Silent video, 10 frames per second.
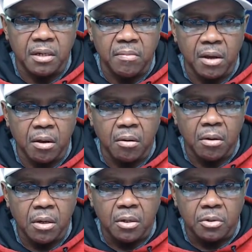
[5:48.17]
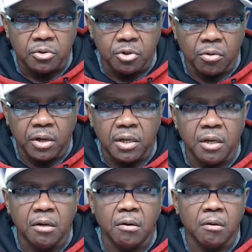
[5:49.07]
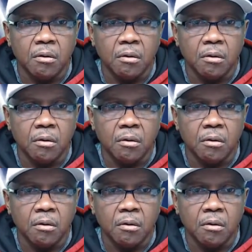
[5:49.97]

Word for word: email. Join here.